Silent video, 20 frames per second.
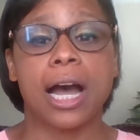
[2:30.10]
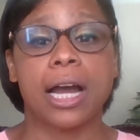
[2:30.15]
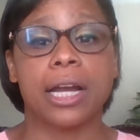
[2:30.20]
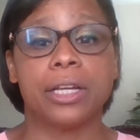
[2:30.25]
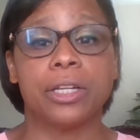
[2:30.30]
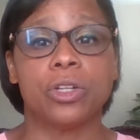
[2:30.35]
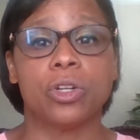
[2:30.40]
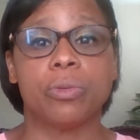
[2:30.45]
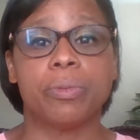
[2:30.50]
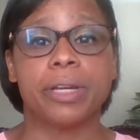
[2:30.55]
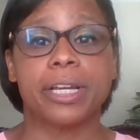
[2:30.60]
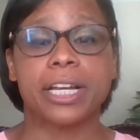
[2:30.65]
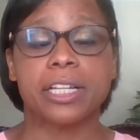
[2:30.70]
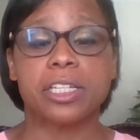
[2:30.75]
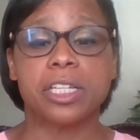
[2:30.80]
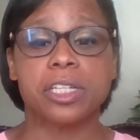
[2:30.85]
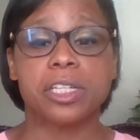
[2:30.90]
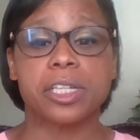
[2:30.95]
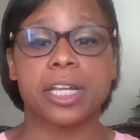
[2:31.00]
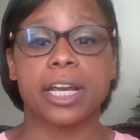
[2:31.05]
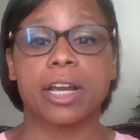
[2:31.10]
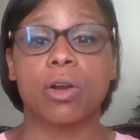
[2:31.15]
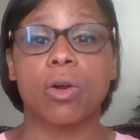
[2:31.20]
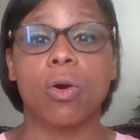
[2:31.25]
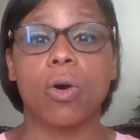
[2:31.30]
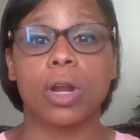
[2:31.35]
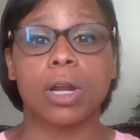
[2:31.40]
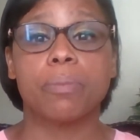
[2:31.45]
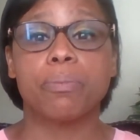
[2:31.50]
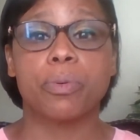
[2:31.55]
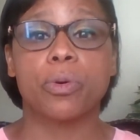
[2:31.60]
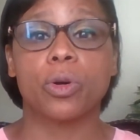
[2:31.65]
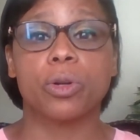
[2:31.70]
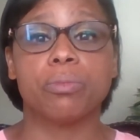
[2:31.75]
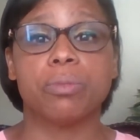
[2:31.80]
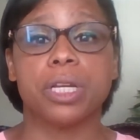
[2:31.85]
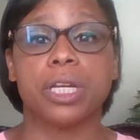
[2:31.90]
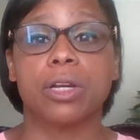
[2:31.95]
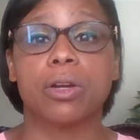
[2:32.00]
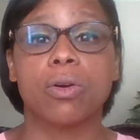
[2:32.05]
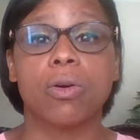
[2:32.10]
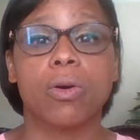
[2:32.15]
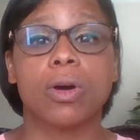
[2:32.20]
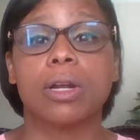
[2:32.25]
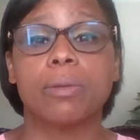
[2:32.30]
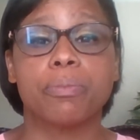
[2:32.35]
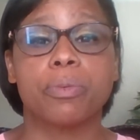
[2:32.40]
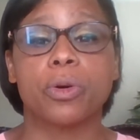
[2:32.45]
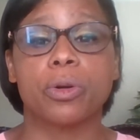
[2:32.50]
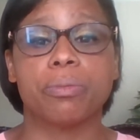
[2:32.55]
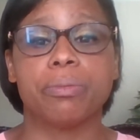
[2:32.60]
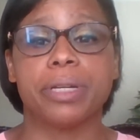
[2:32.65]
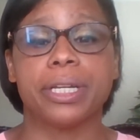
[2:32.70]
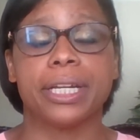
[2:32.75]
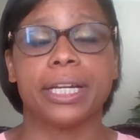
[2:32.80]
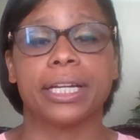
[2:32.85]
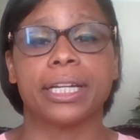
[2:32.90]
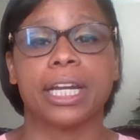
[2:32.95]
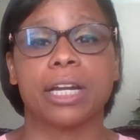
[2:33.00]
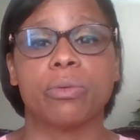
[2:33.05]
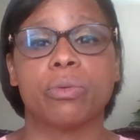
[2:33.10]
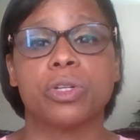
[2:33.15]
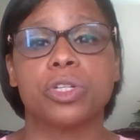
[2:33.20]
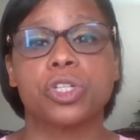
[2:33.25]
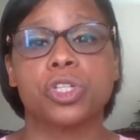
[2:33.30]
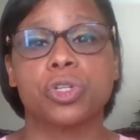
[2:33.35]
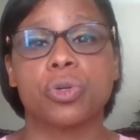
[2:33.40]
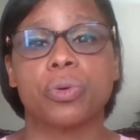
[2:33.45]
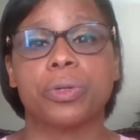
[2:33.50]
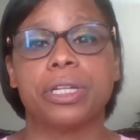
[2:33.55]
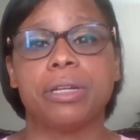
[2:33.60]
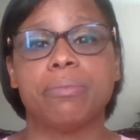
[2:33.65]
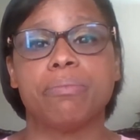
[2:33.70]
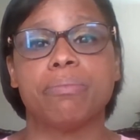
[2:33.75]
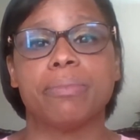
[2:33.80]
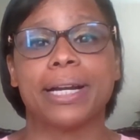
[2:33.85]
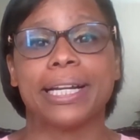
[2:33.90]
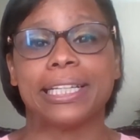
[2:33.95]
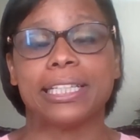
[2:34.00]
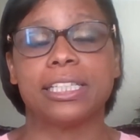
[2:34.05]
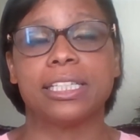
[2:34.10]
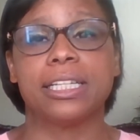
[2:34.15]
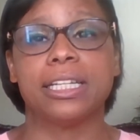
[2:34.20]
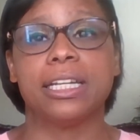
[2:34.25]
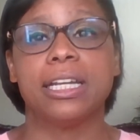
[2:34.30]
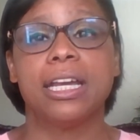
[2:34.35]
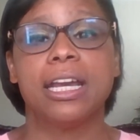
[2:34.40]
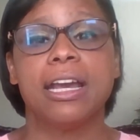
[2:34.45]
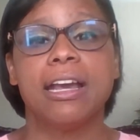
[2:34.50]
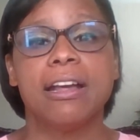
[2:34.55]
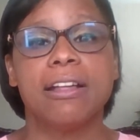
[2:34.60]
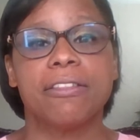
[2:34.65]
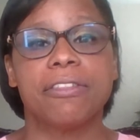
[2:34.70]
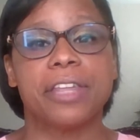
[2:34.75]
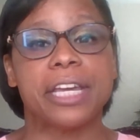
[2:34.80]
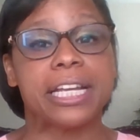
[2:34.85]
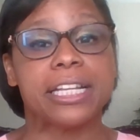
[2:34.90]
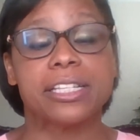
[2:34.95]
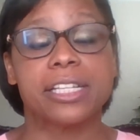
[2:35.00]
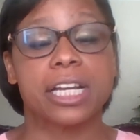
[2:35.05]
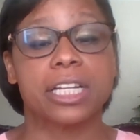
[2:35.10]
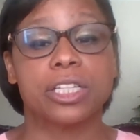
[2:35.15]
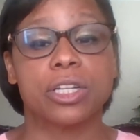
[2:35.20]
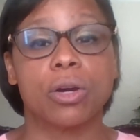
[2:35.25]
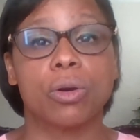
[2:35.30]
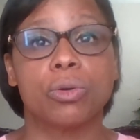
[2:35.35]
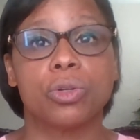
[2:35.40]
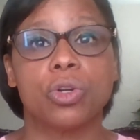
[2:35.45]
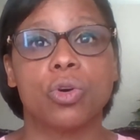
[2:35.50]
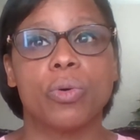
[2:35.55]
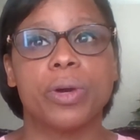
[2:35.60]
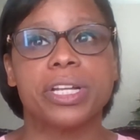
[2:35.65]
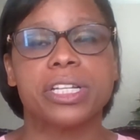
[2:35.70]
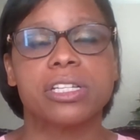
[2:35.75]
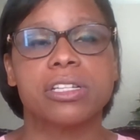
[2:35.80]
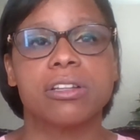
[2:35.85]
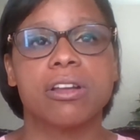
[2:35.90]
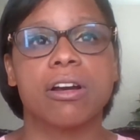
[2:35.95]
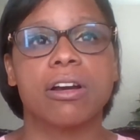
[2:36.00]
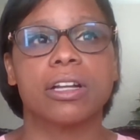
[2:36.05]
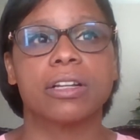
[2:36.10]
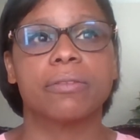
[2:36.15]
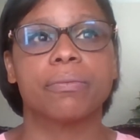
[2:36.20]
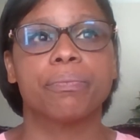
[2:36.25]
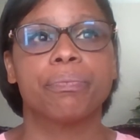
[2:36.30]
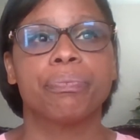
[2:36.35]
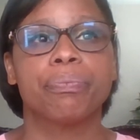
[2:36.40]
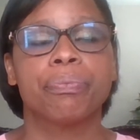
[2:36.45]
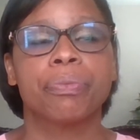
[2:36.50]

Uh, you know, because he said, call upon me, call upon me, and I will show you mighty things that thou knowest not.